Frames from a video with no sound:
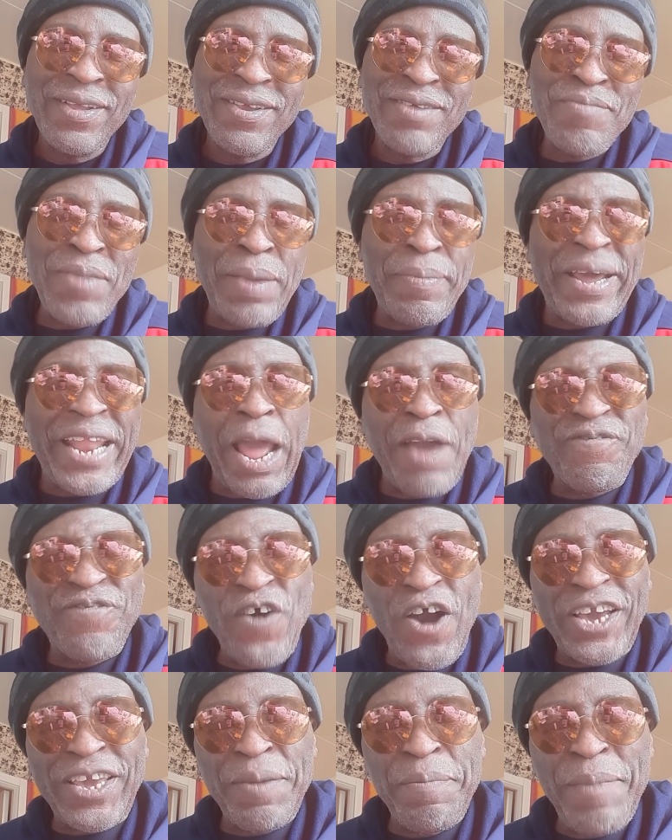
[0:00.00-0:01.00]
Remember that
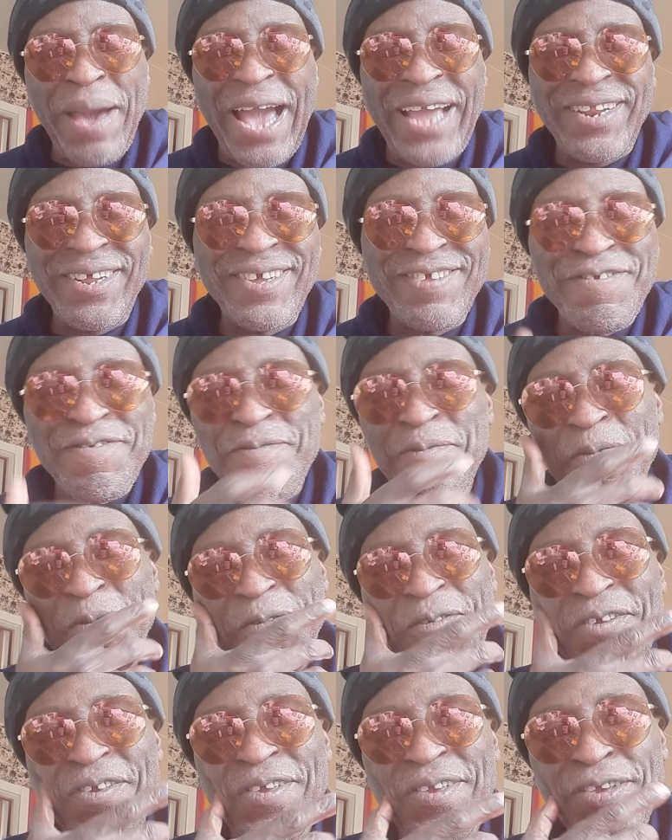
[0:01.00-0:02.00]
fucking band?
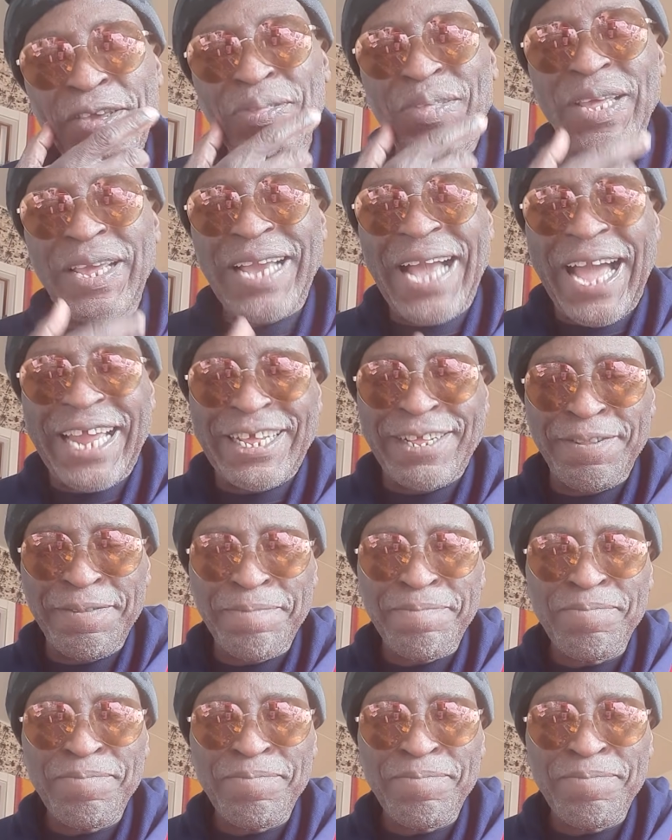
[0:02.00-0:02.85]
You see, you got it?